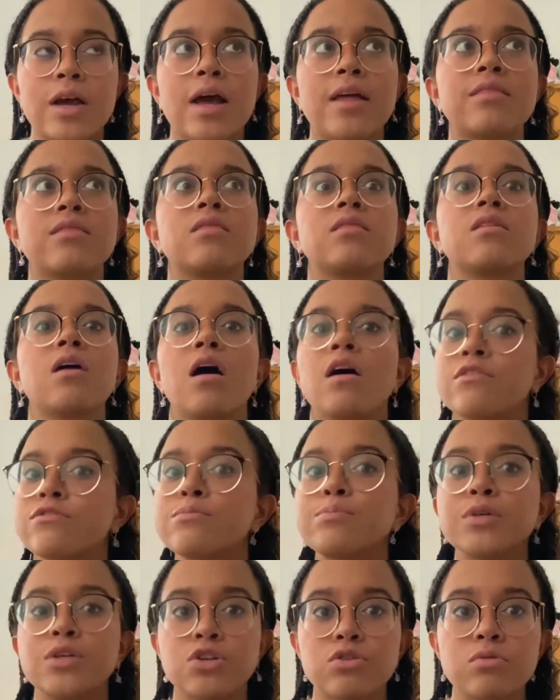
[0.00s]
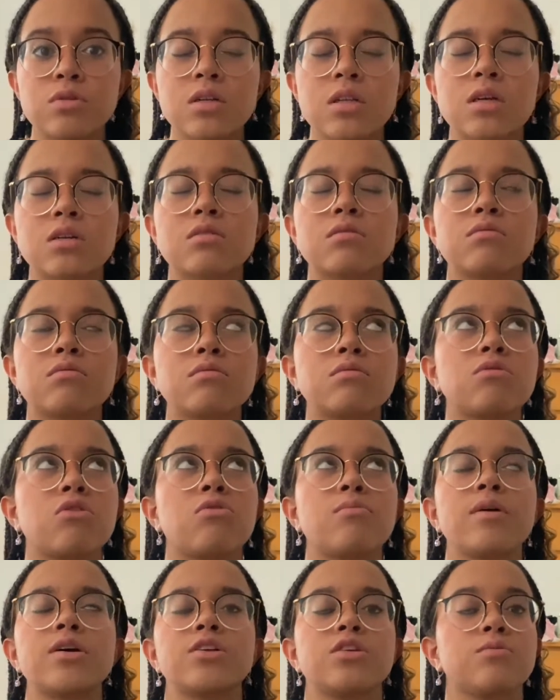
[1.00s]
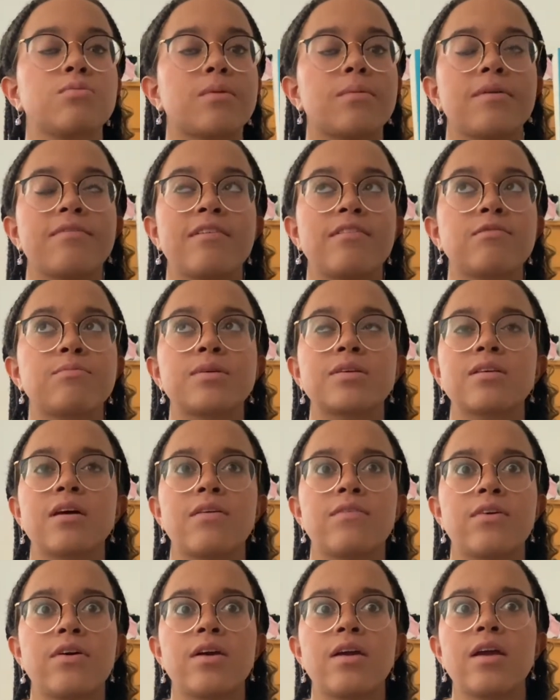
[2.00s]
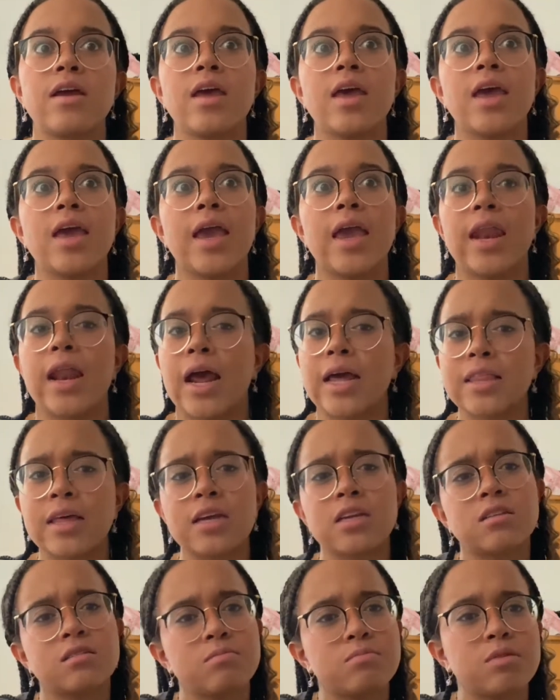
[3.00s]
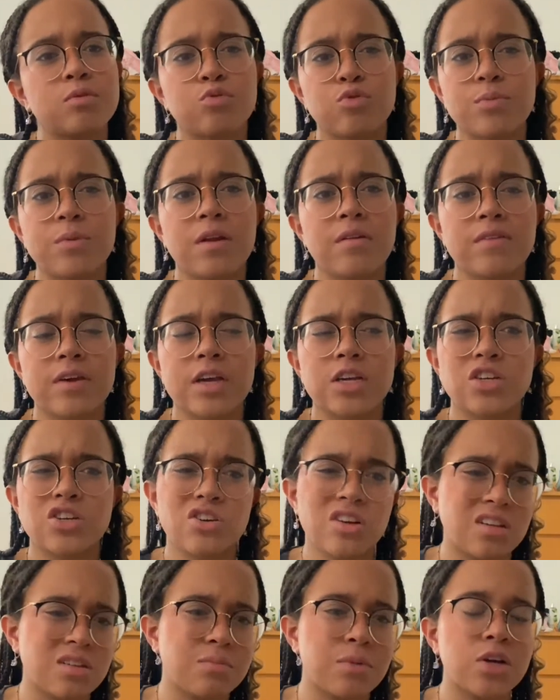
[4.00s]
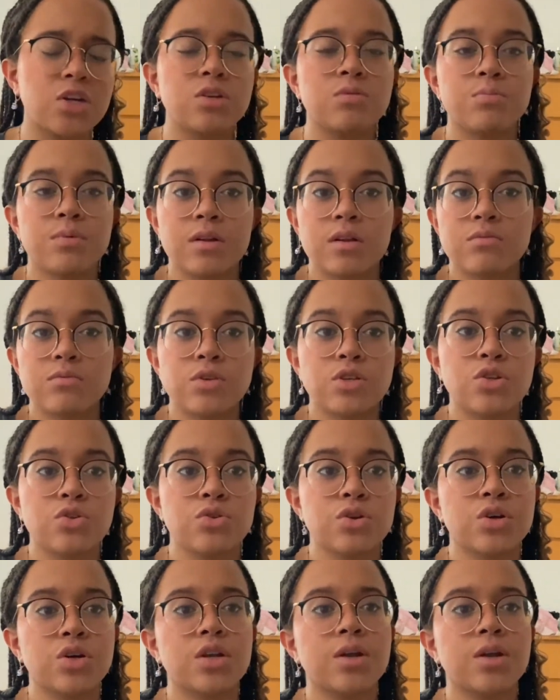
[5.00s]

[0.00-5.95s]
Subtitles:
I loved Beach Read like so much. It's one of my favorite books ever, and I liked People in Navigation not as much, but it was still good.